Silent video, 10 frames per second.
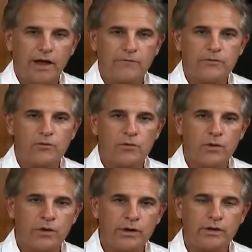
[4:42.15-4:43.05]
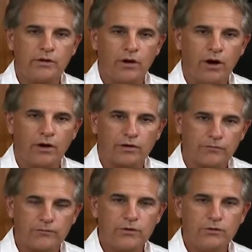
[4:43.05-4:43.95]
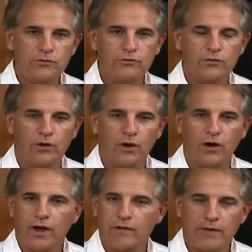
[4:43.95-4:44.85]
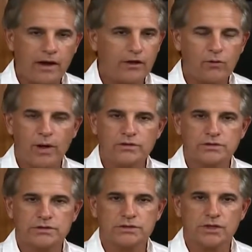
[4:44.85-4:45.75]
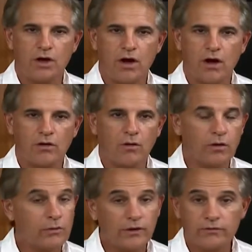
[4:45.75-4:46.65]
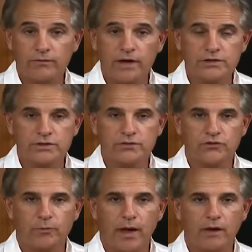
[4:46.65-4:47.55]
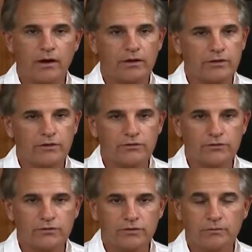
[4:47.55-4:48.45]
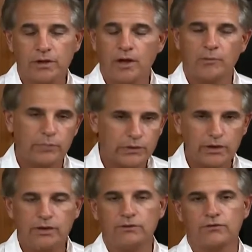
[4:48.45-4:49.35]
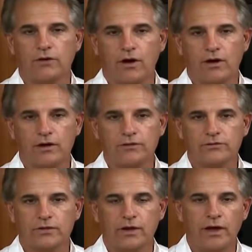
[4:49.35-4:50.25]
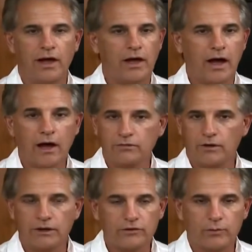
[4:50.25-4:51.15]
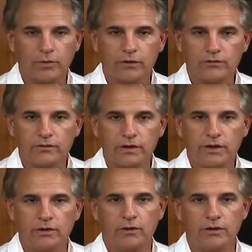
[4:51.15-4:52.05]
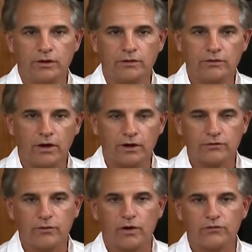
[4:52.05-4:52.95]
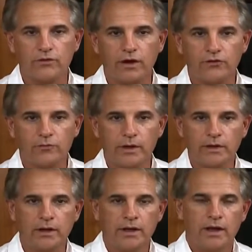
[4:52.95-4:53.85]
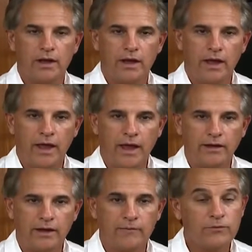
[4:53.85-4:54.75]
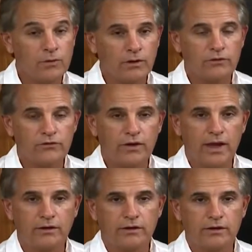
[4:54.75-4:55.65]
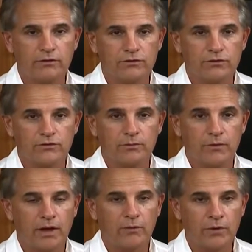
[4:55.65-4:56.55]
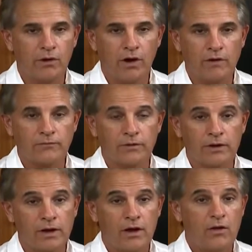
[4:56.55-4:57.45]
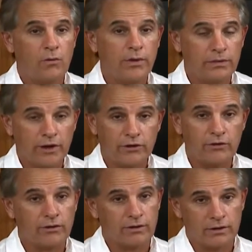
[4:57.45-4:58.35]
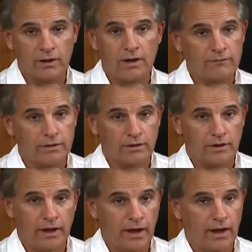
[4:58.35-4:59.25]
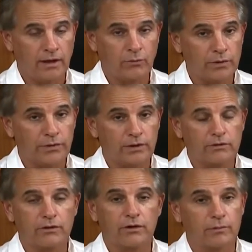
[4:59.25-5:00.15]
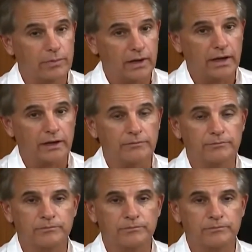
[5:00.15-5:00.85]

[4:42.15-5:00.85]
now if you're worried or confused or have any questions at all or reservations about our keel system, please call us. I'll talk to you personally, or you can talk to our salesman. And if you understand the keel system that we offer, we think you're going to love it, and we think you're going to buy it.